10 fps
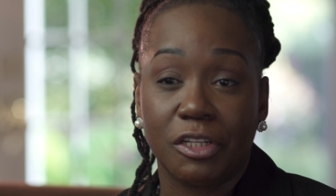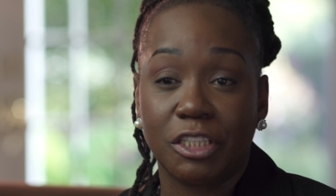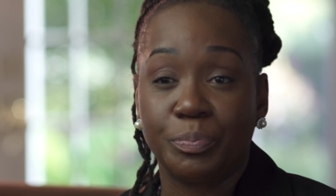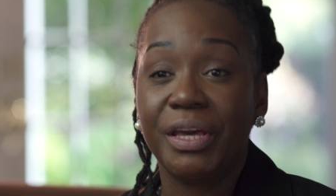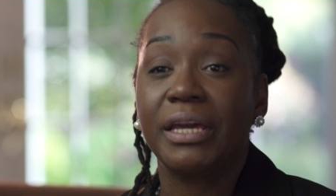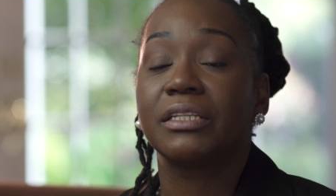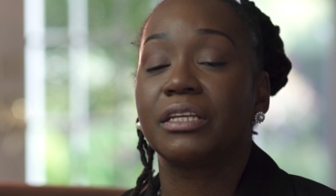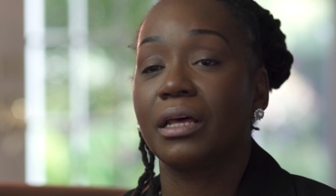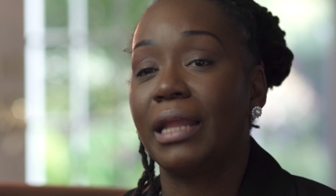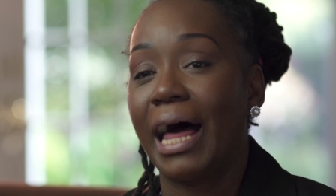speak into
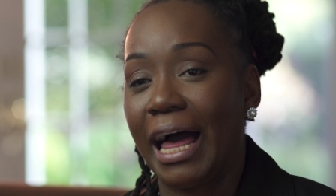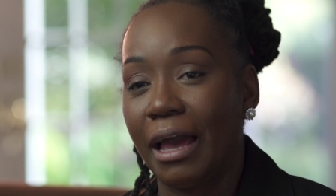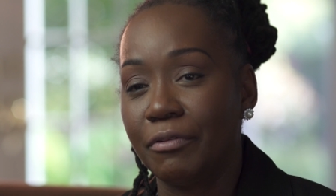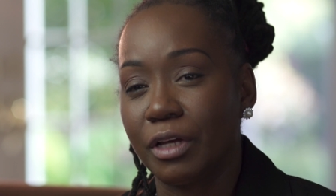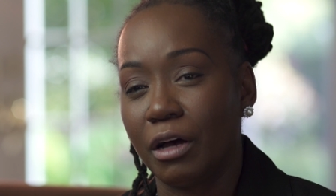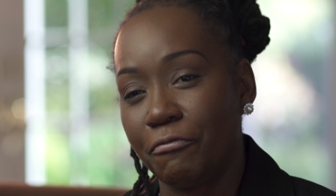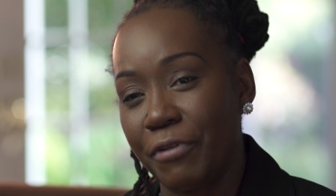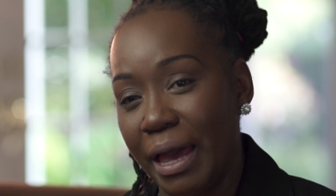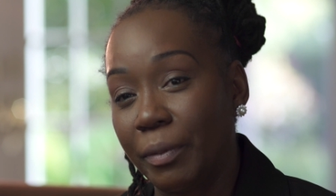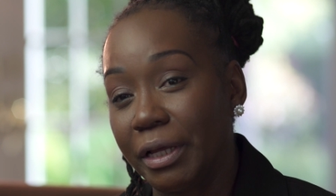the lives of
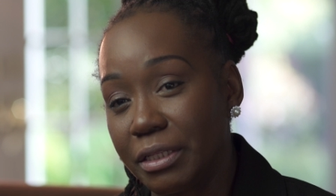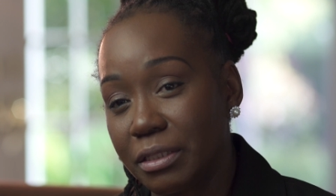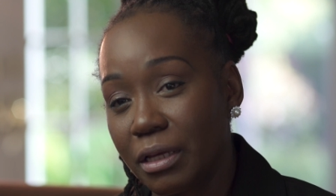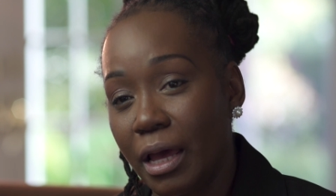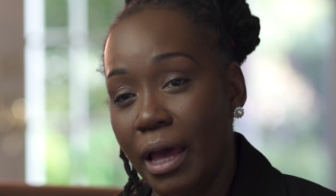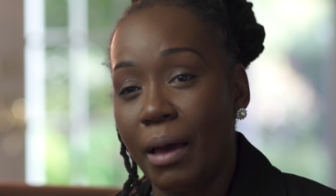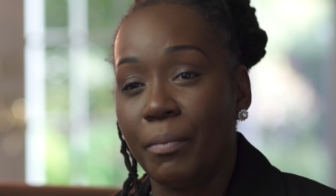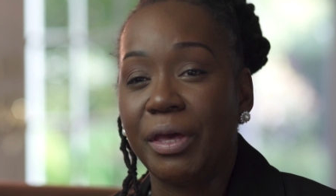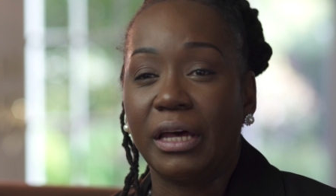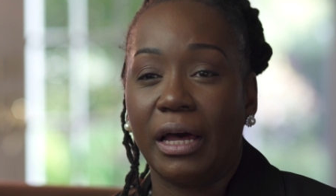families,
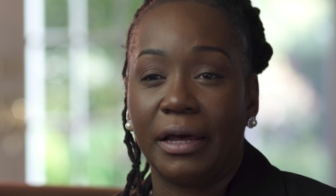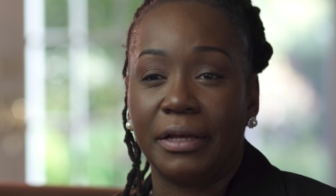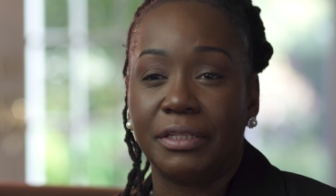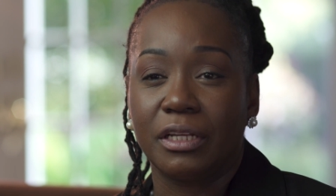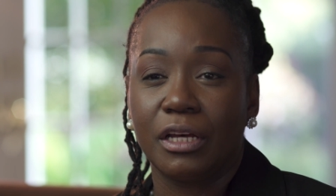because